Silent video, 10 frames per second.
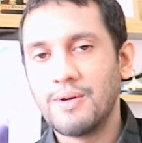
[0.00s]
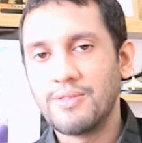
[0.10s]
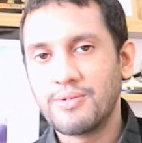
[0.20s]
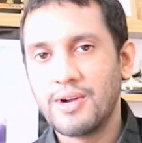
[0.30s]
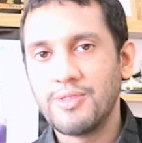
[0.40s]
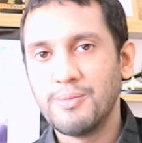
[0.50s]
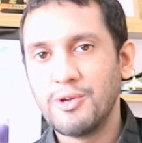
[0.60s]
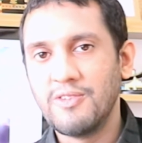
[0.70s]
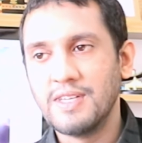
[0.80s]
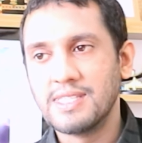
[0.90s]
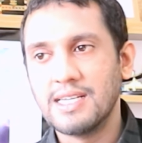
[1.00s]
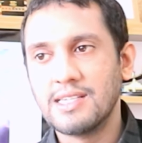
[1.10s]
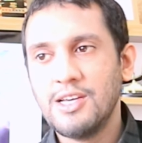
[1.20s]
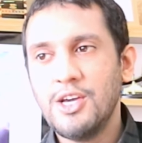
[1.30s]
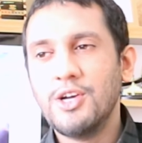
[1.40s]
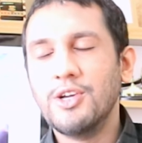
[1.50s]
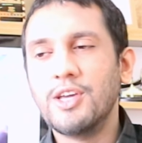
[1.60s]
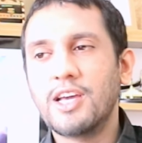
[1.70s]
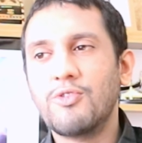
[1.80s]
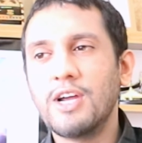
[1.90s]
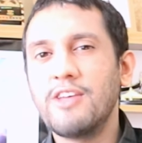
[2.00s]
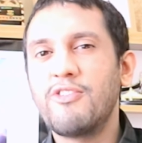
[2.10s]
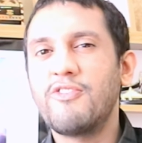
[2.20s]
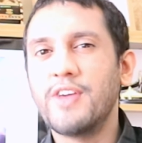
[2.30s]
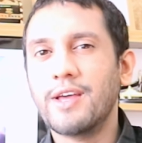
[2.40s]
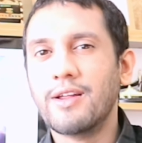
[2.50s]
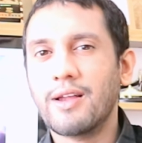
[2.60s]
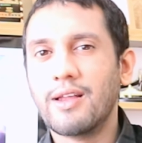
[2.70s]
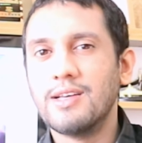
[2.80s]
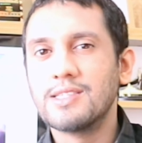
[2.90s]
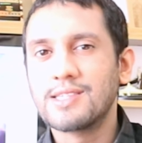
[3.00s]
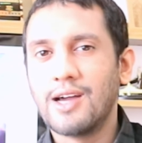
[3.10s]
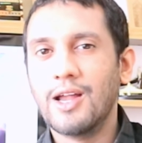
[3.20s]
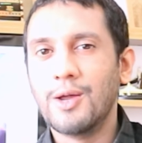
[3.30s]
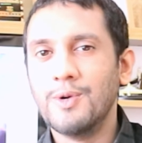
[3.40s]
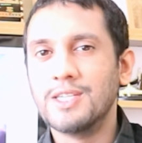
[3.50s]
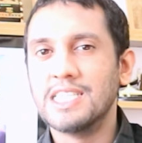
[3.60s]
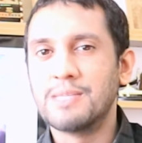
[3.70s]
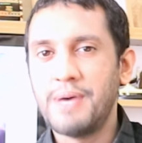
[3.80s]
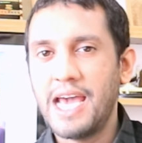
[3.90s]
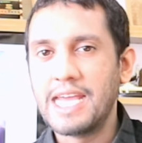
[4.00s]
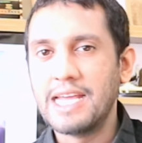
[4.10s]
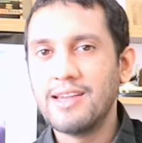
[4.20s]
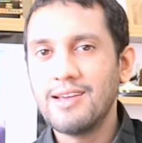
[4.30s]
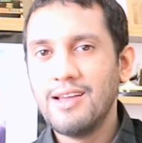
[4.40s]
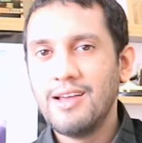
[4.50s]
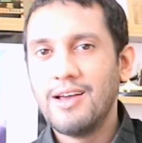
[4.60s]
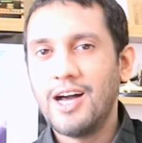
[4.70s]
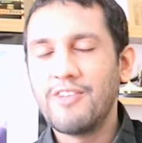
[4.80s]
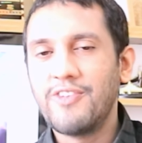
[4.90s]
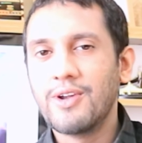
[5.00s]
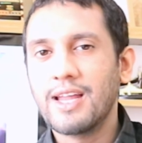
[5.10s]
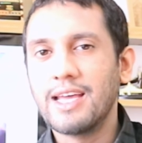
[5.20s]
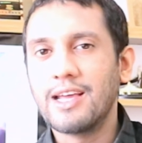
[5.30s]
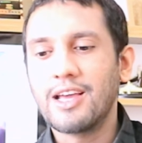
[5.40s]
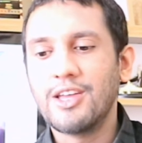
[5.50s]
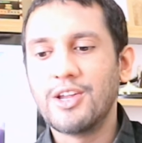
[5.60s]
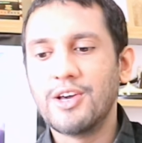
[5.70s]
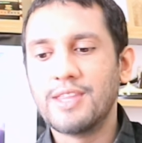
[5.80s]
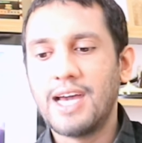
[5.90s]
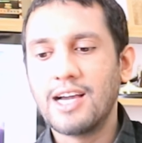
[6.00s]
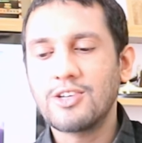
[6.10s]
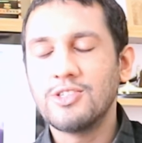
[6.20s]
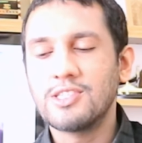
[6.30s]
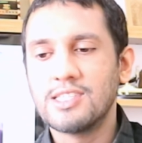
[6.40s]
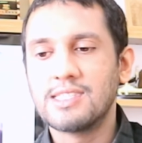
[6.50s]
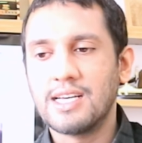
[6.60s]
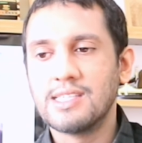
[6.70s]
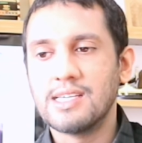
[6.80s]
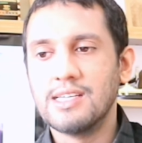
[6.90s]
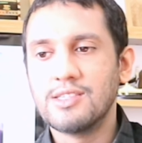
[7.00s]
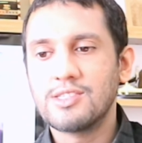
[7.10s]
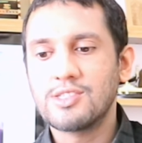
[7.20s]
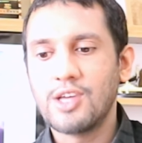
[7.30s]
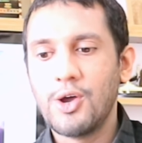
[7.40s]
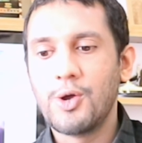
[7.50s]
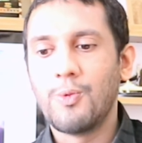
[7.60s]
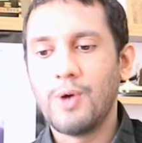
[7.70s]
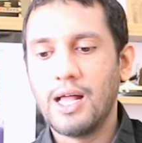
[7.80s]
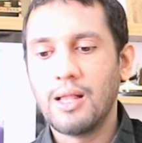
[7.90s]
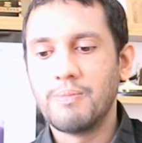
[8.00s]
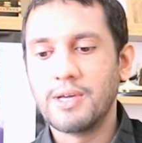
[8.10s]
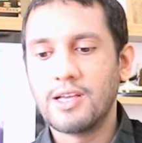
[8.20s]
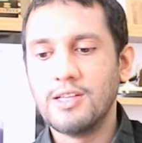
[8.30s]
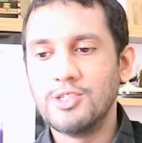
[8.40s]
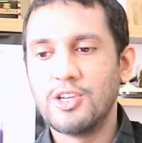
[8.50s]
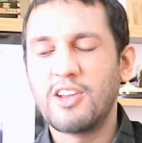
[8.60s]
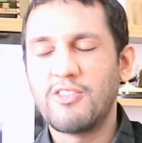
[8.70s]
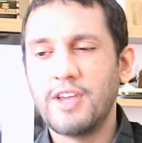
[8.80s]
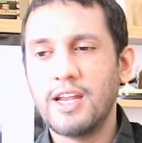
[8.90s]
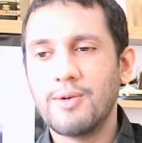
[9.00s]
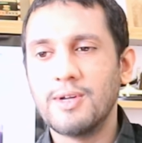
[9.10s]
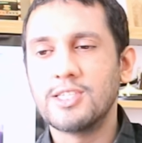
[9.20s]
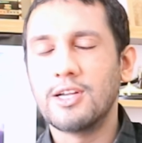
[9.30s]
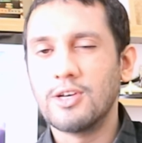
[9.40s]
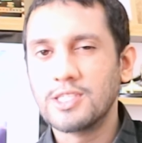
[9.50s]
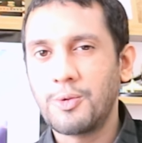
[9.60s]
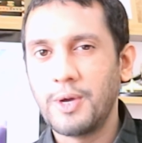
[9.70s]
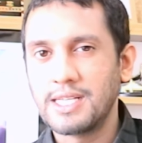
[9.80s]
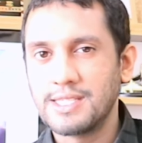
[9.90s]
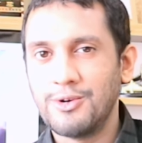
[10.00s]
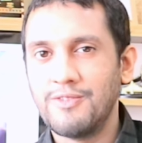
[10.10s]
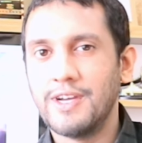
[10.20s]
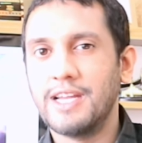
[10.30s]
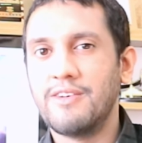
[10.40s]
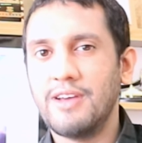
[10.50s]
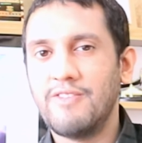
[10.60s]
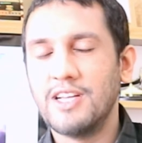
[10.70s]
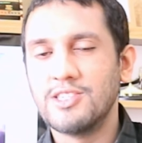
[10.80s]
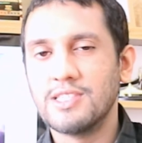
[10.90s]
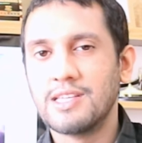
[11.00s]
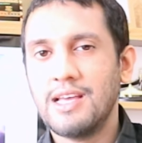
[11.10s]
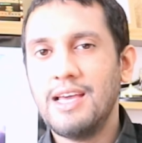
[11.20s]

one throughout the movies, and you can really feel Scarlet Witch's pain. I feel like, you know, the actress just does it so well, because you could feel it when she lost Quicksilver in Avengers